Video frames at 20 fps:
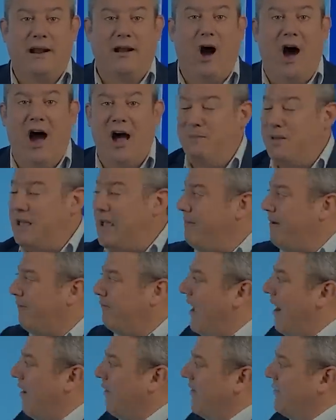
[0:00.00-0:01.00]
IBM have
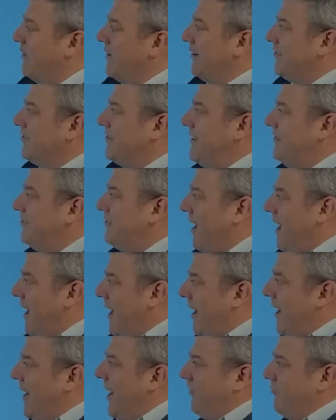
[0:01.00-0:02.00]
now given us these
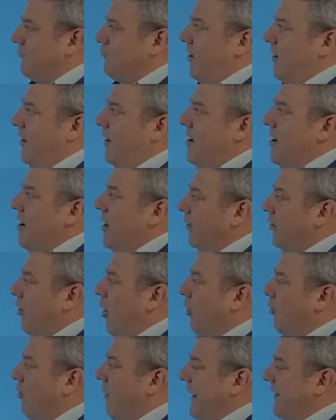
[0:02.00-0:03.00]
extra
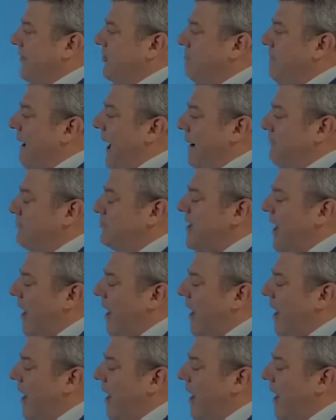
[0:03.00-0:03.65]
long range maps.